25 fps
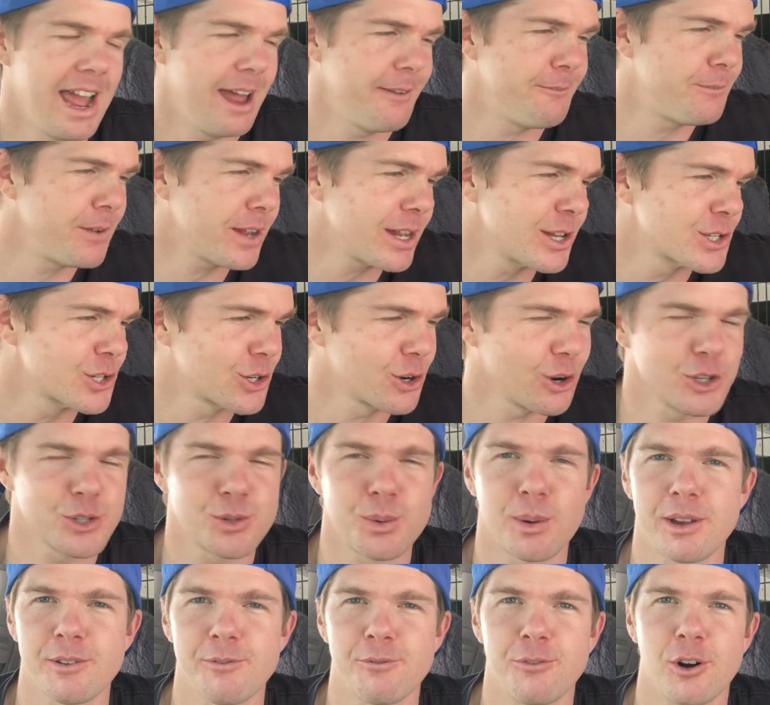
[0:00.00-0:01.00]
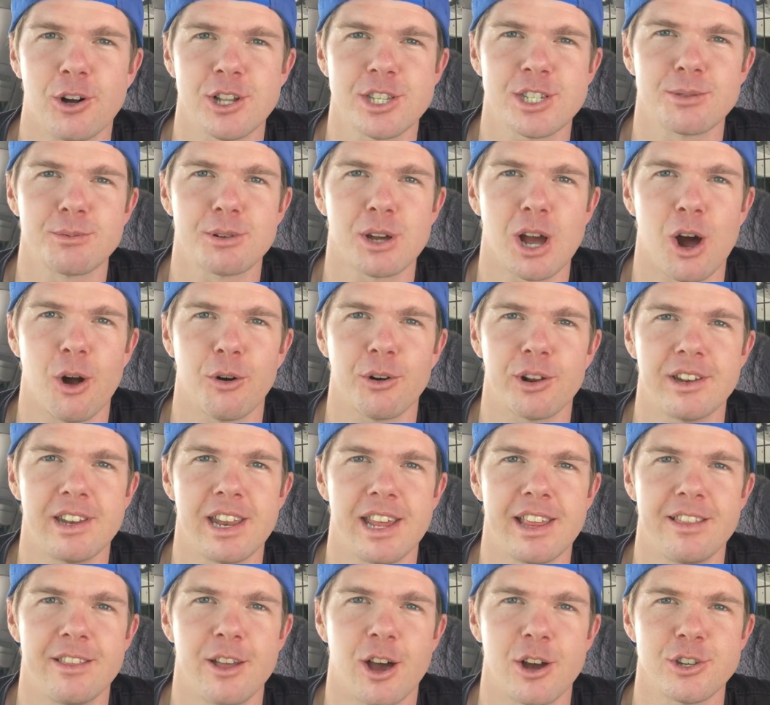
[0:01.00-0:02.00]
And fingers crossed we can find some gold
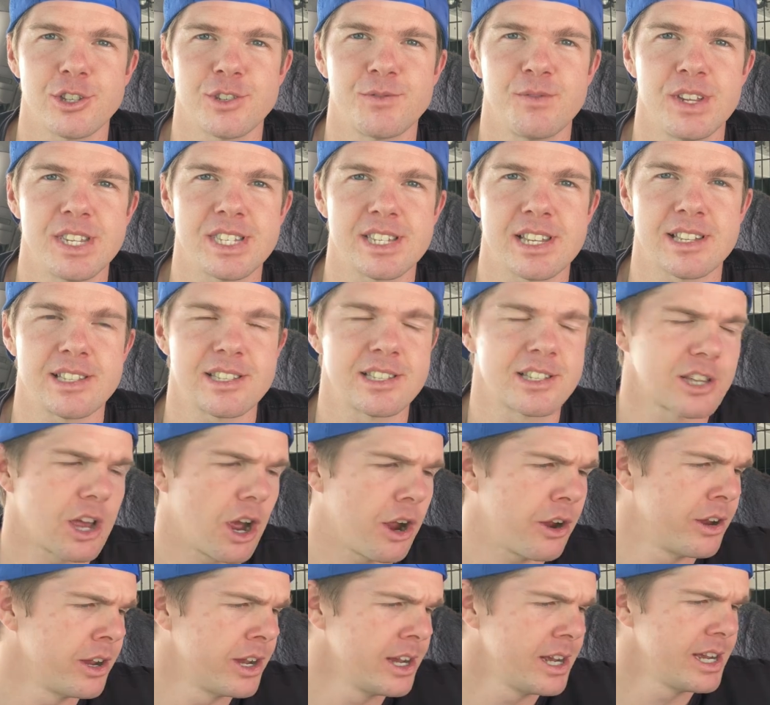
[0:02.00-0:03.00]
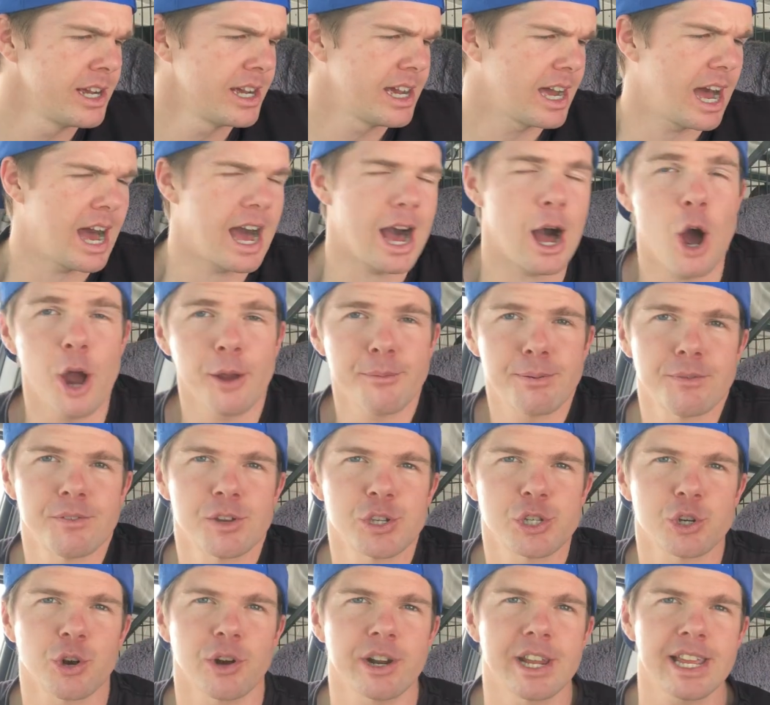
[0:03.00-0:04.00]
in, in those visits. So uh, hope
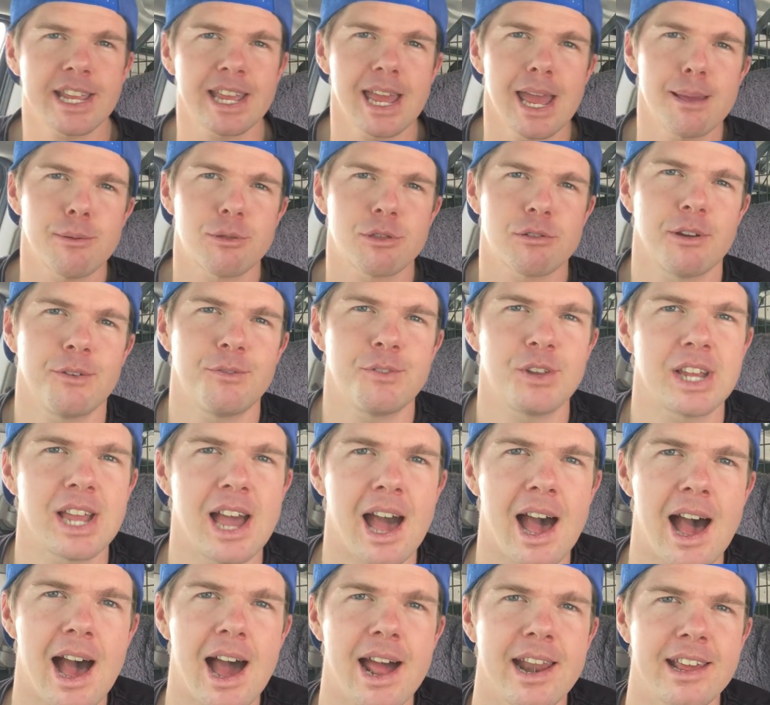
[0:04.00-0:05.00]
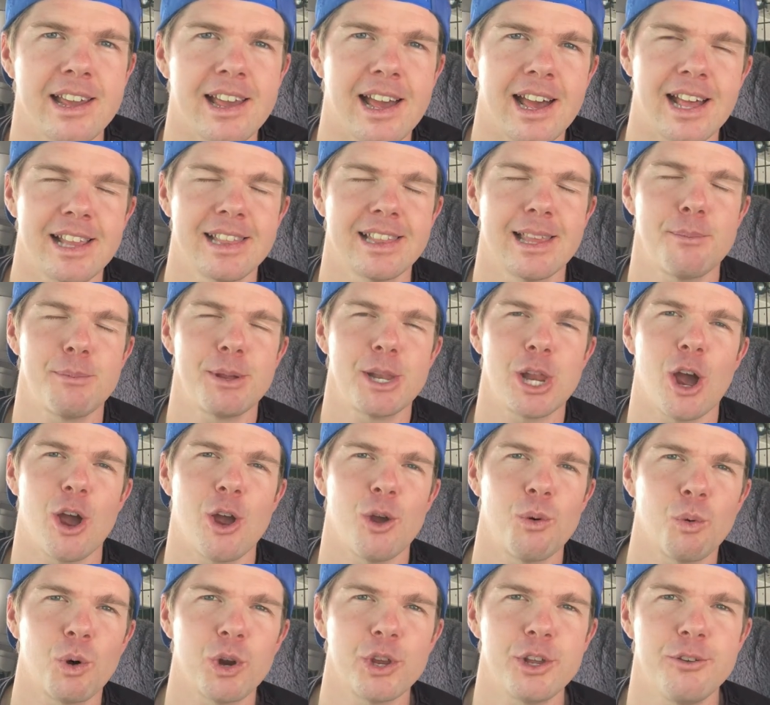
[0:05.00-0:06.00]
you've enjoyed it. Keep thrifting hard. Uh, let me
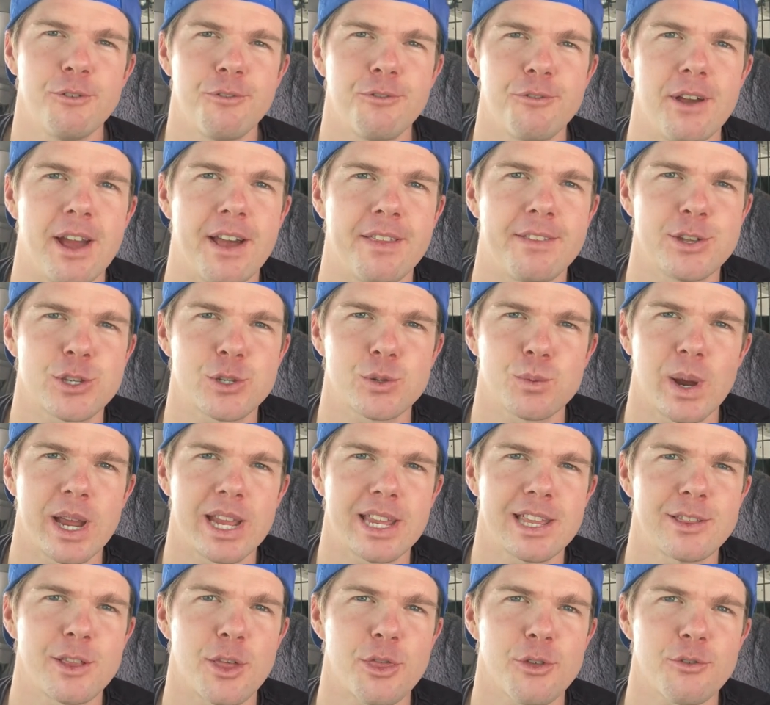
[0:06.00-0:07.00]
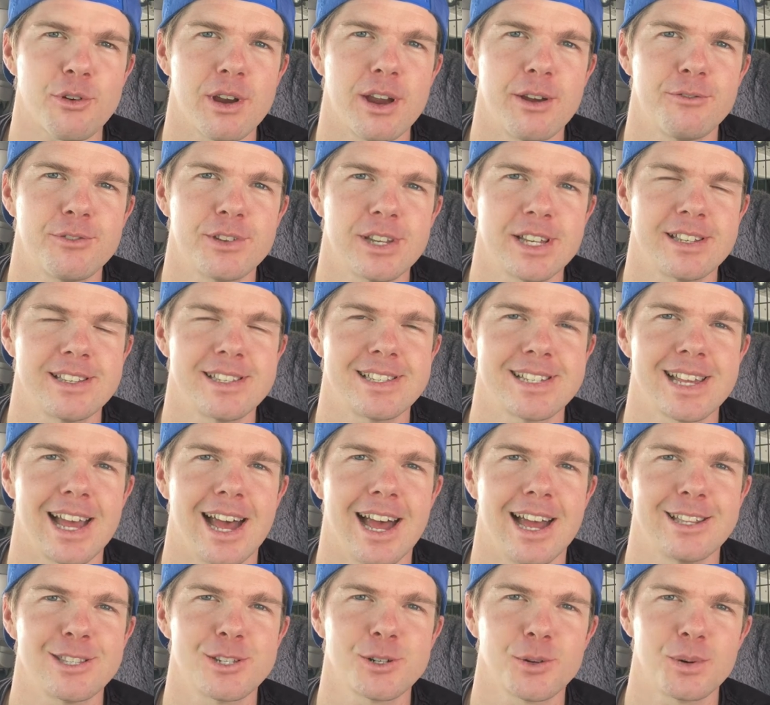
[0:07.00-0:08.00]
know what you've found this week in the thrift. And
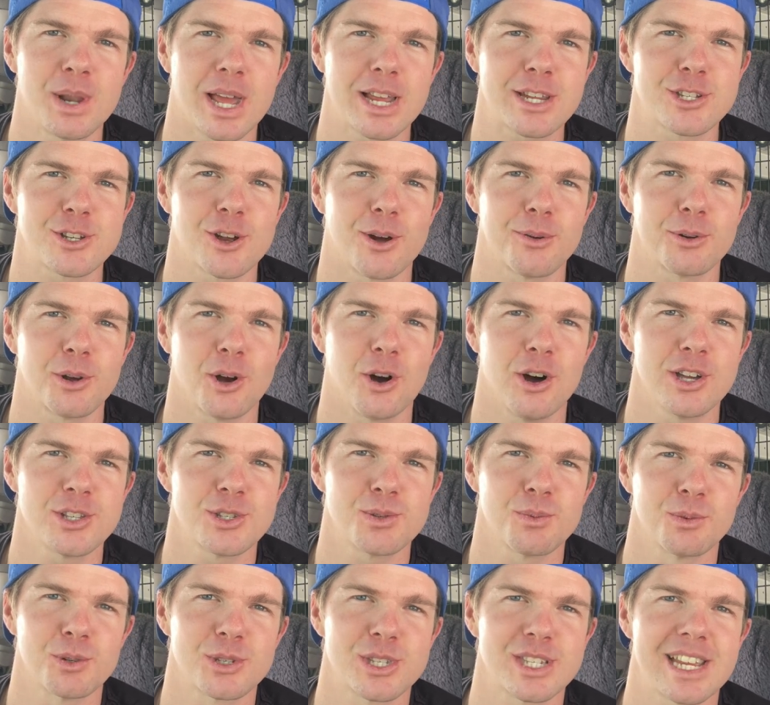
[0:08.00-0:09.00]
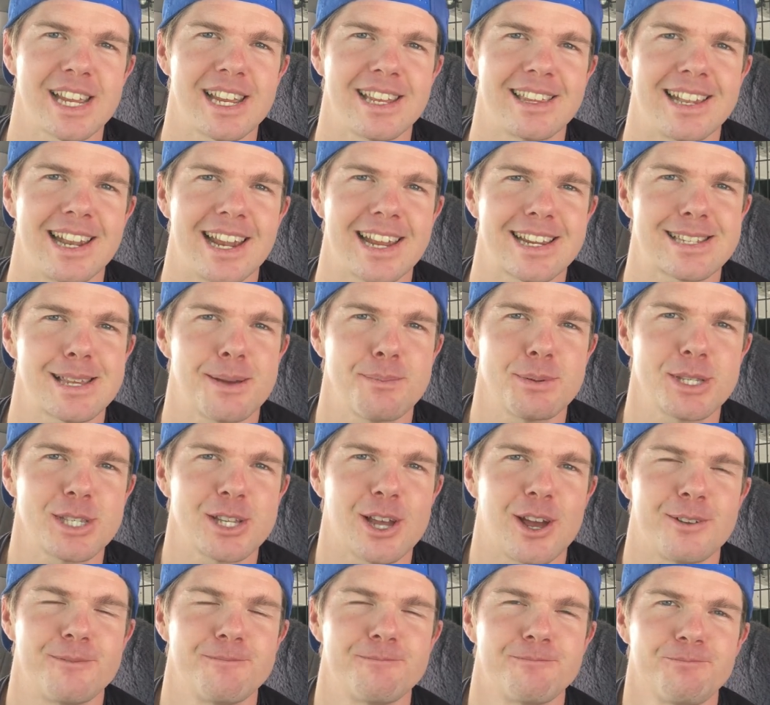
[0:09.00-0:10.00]
uh, until next time, guys, we'll see you in the next
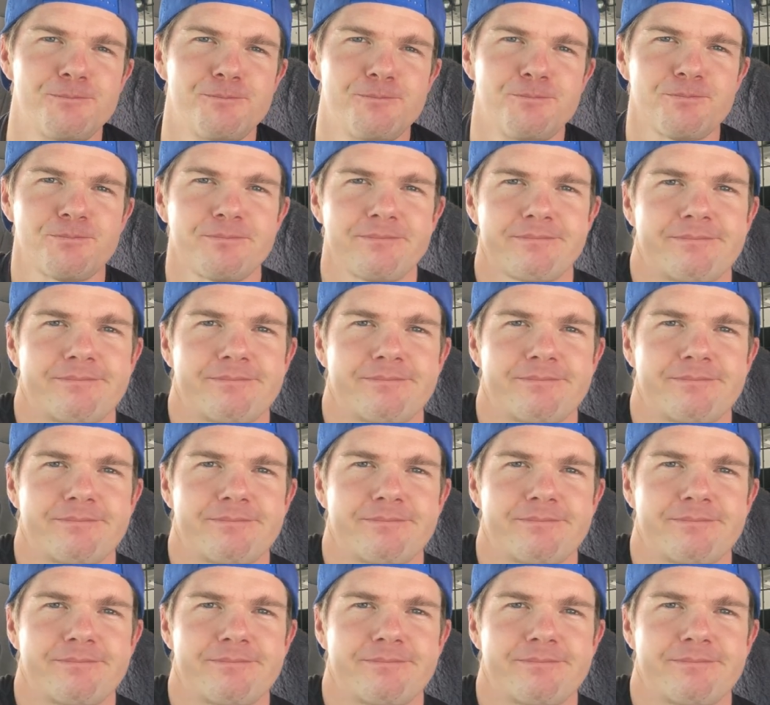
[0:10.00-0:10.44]
episode.